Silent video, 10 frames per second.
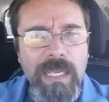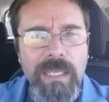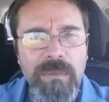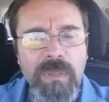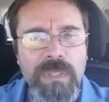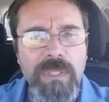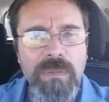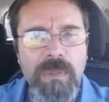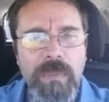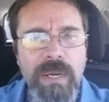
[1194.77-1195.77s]
and he
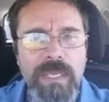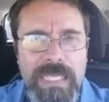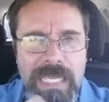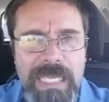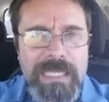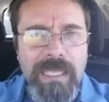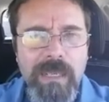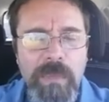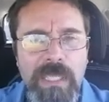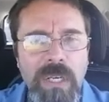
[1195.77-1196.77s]
divorces and remarries,
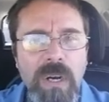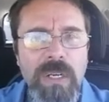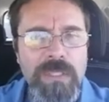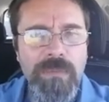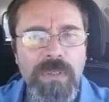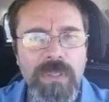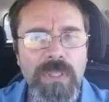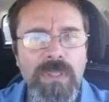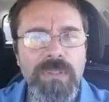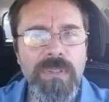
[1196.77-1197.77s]
he's going to be the cause
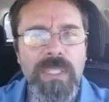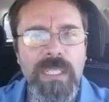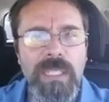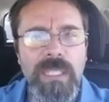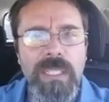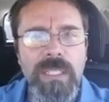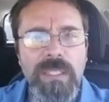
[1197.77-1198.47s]
of her adultery.